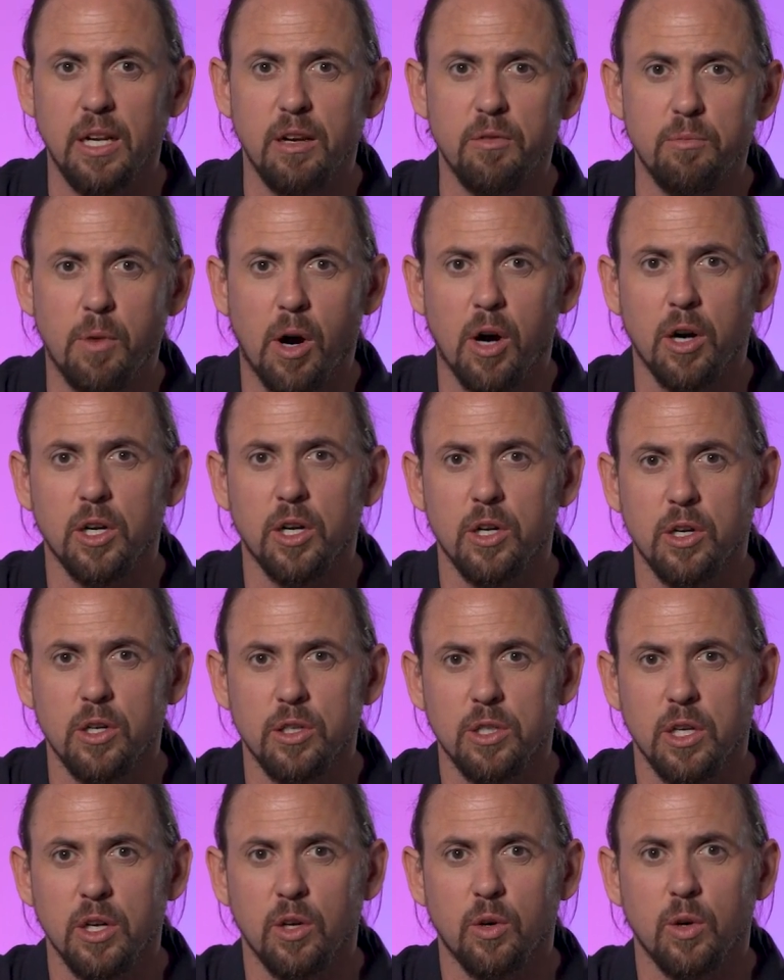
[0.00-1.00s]
of
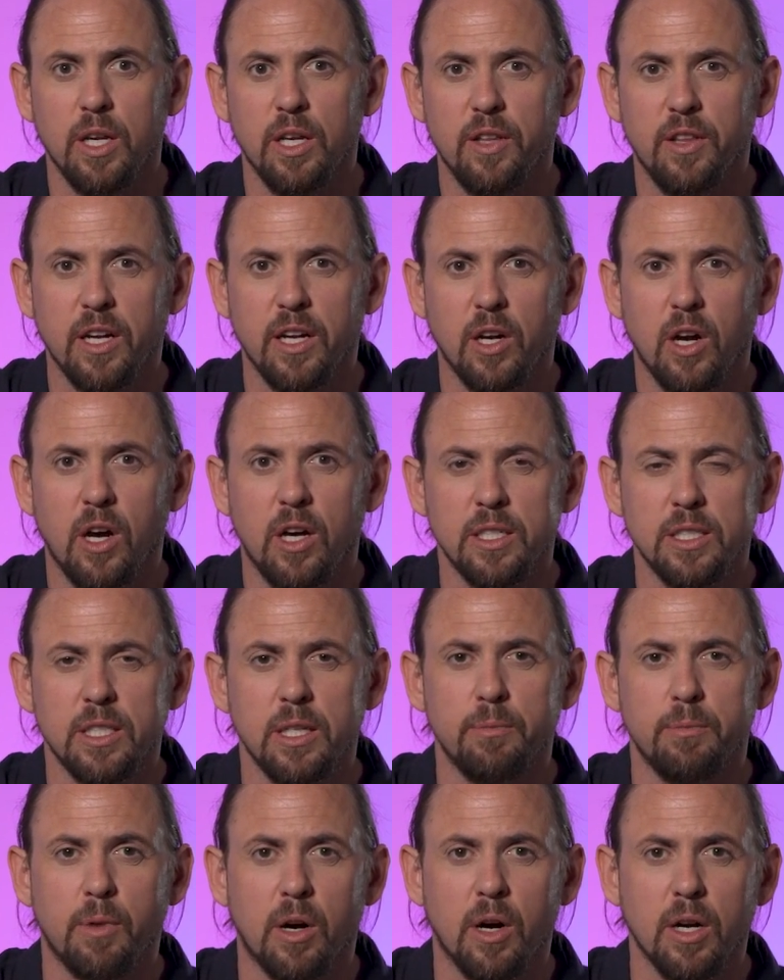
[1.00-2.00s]
marketers agree that
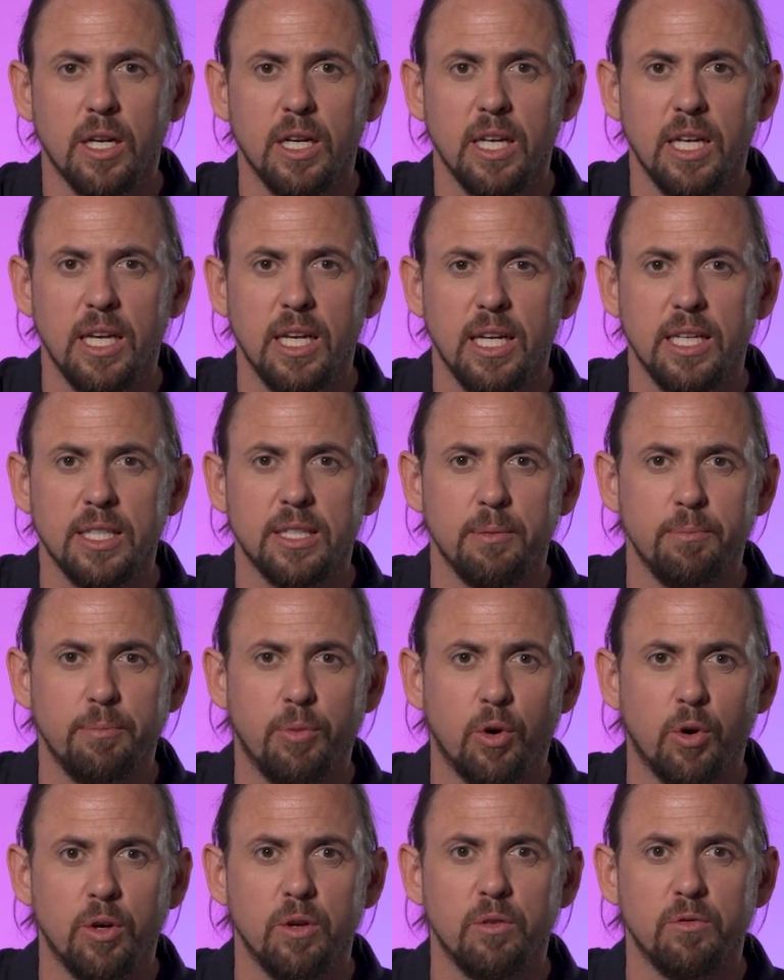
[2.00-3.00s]
content marketing is
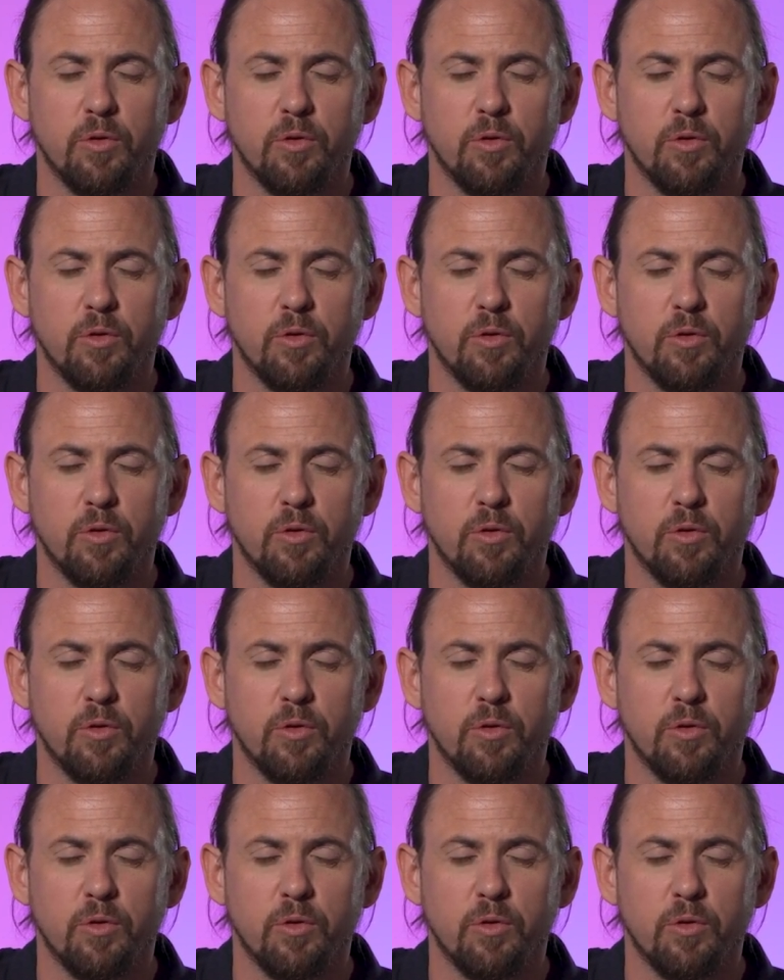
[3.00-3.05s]
important